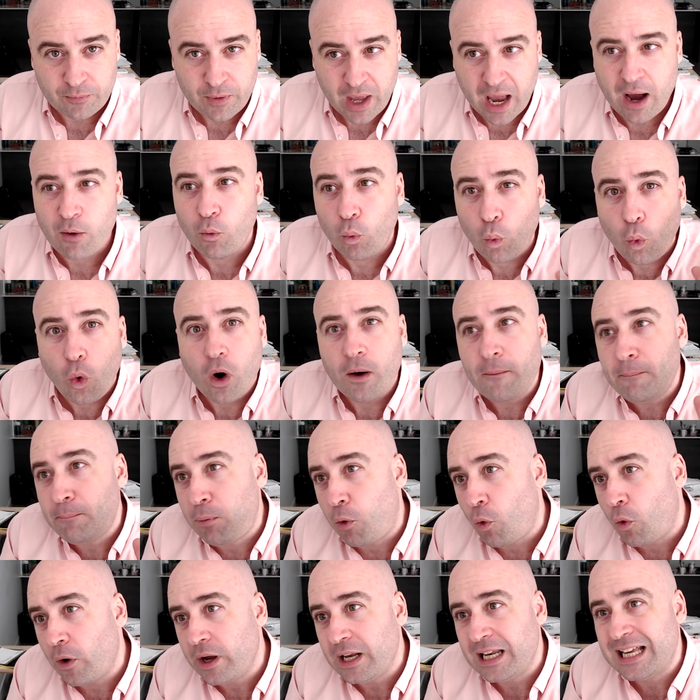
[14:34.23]
At what
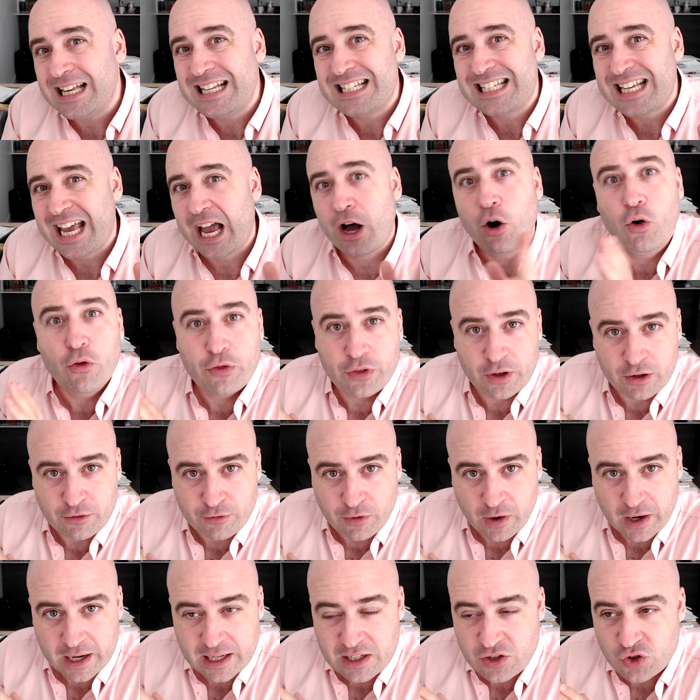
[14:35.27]
point is health
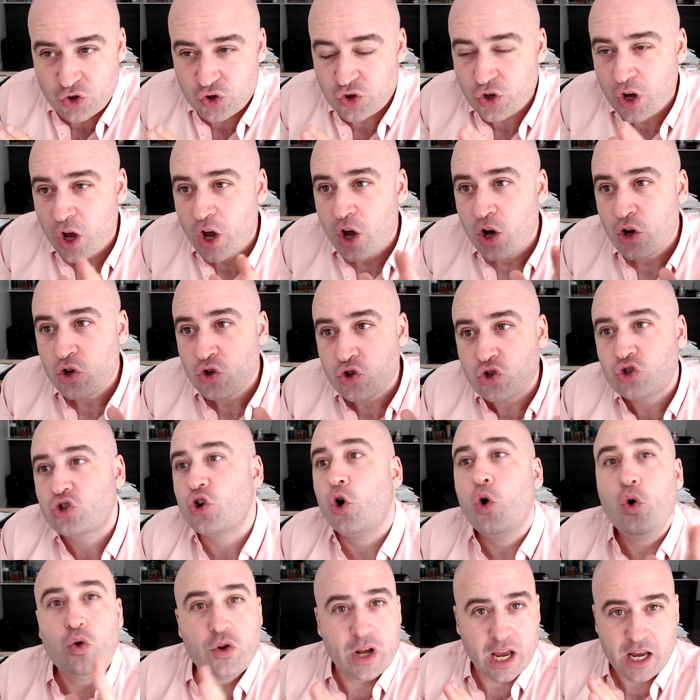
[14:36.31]
advice
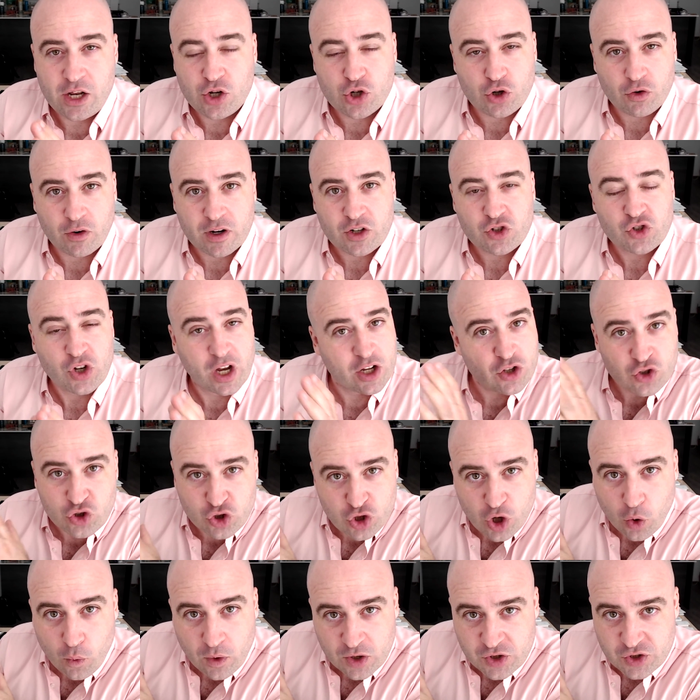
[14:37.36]
so dangerous and
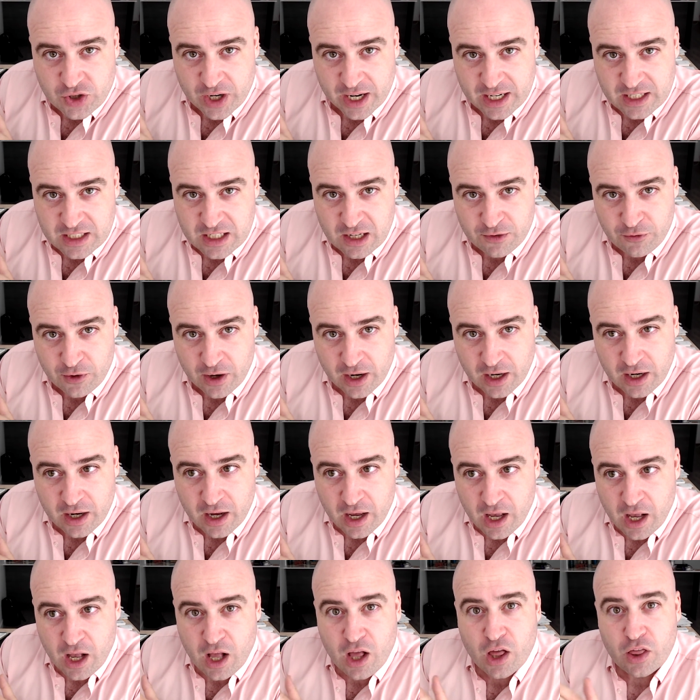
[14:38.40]
so unscientific
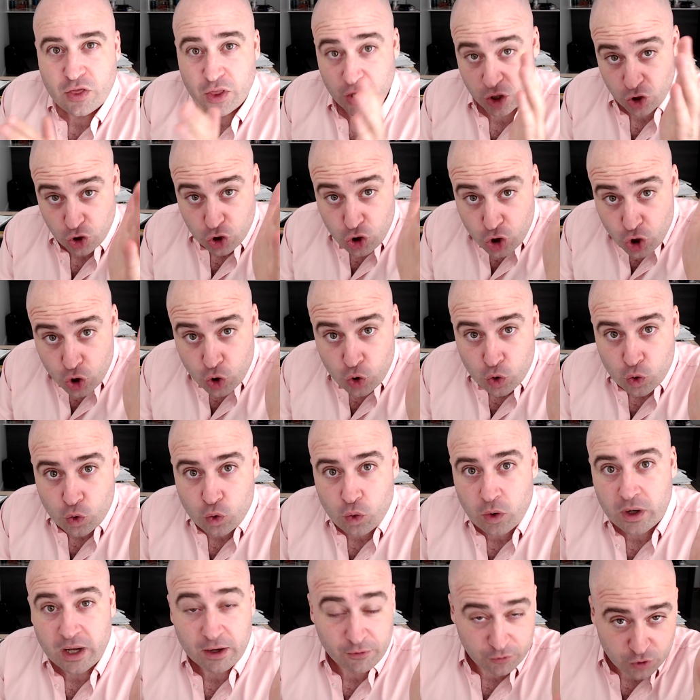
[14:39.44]
that
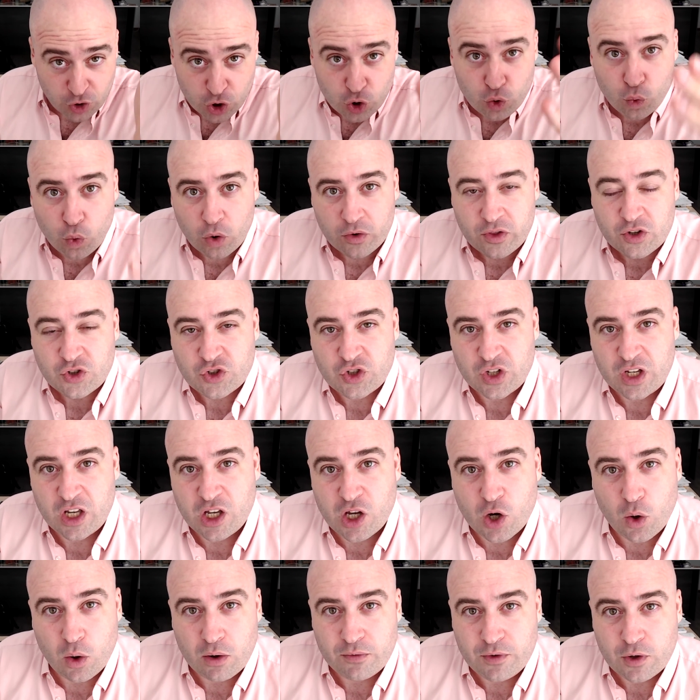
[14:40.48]
you, if you were the
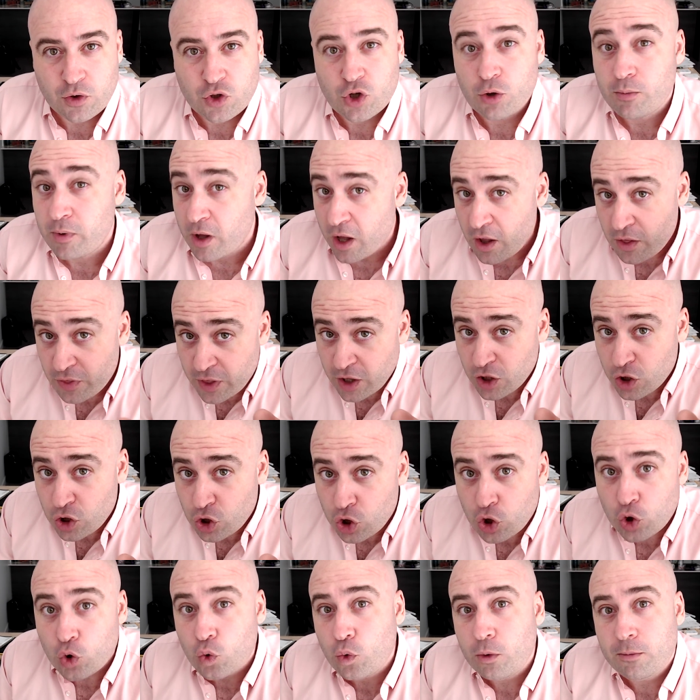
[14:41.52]
CEO of YouTube, that
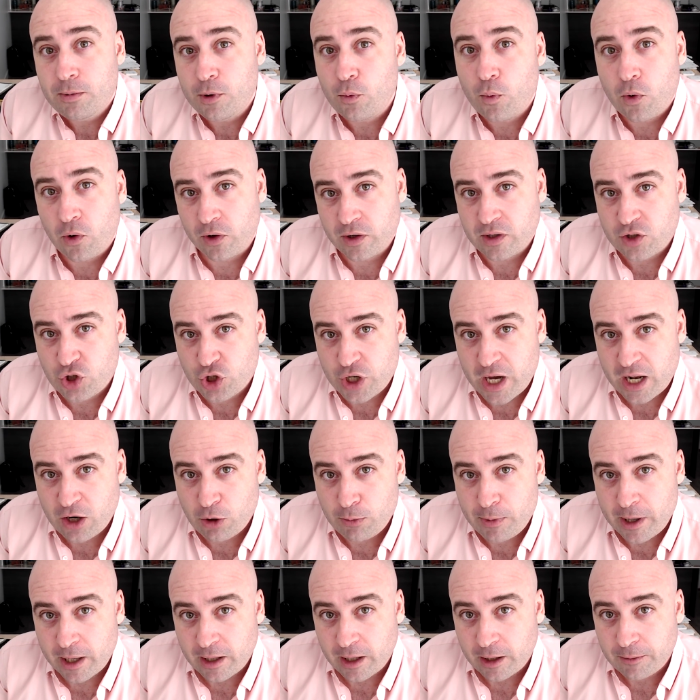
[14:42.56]
you would be willing to shadow
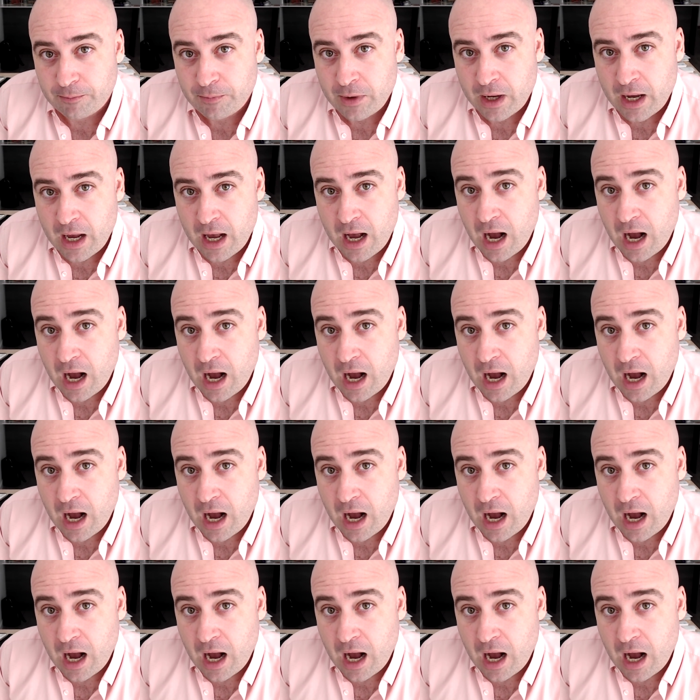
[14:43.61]
ban it.